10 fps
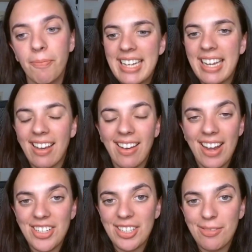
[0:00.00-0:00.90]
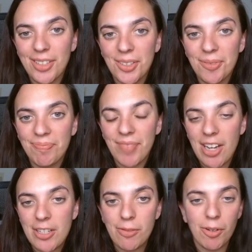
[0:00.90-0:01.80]
Yeah, I just feel
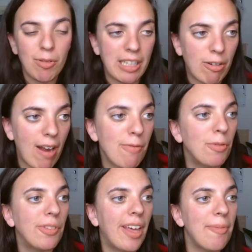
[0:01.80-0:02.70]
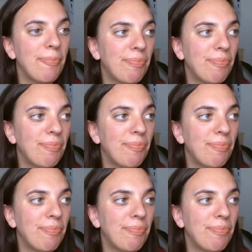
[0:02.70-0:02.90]
really grateful that